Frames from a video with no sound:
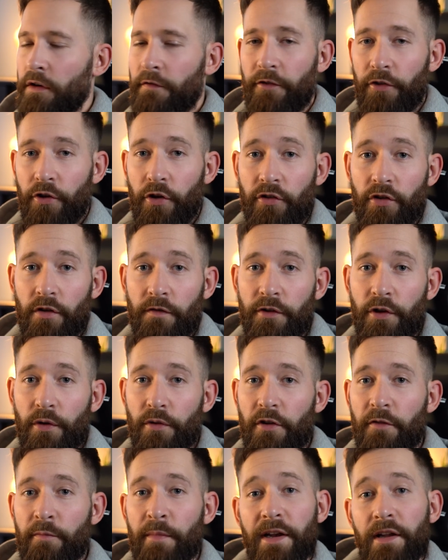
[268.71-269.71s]
for those of you
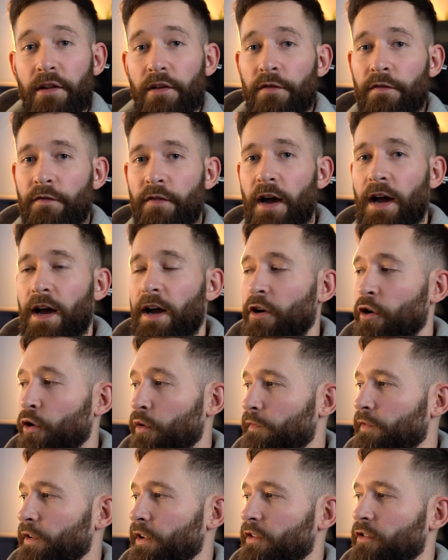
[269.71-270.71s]
that have made it this far,
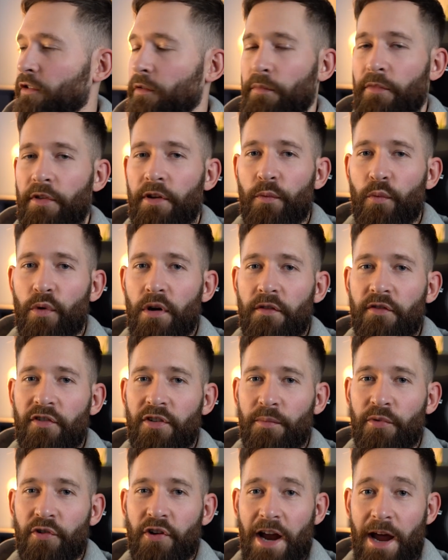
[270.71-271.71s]
hopefully it's something worth
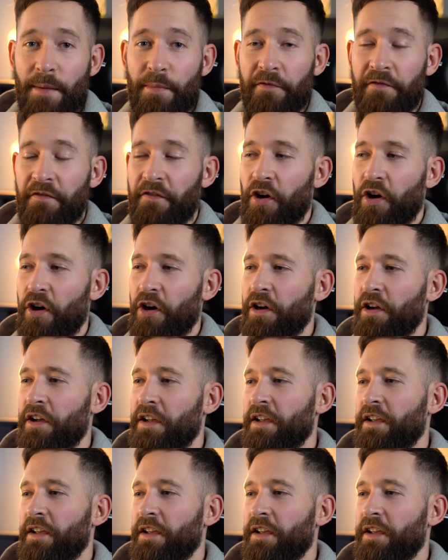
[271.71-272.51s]
subscribing for.